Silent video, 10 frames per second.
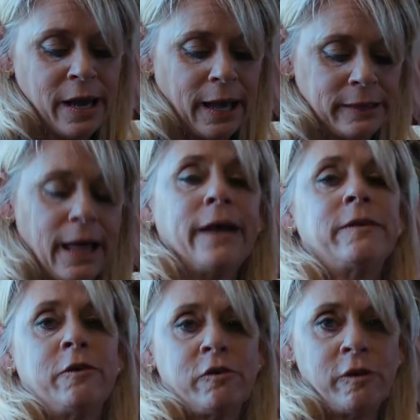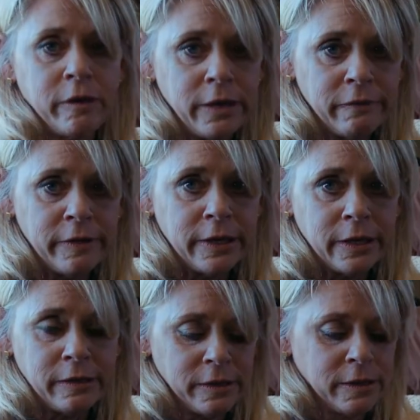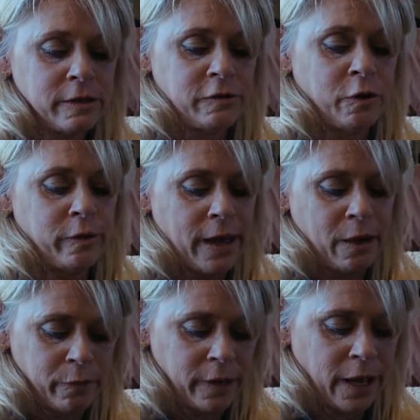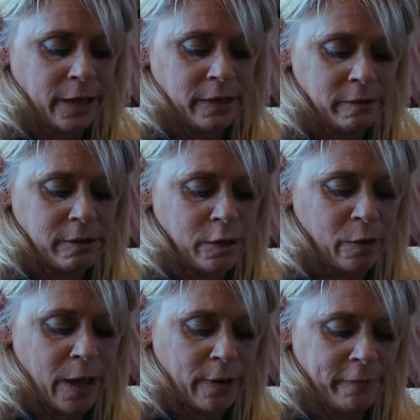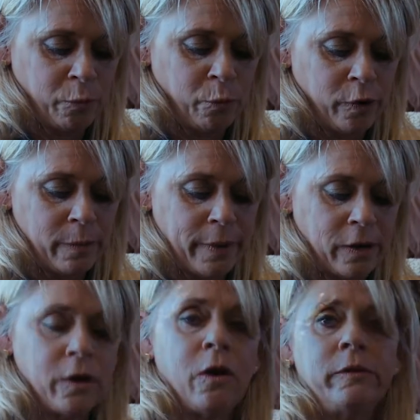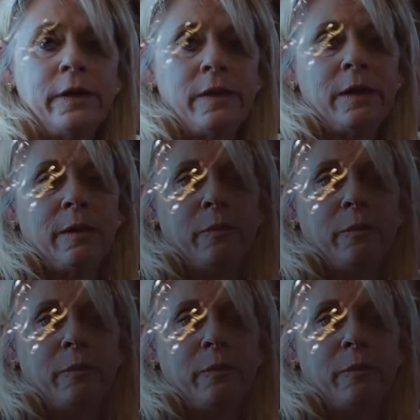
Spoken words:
I like that there's a little give in it, so that when I don't have to worry about galding them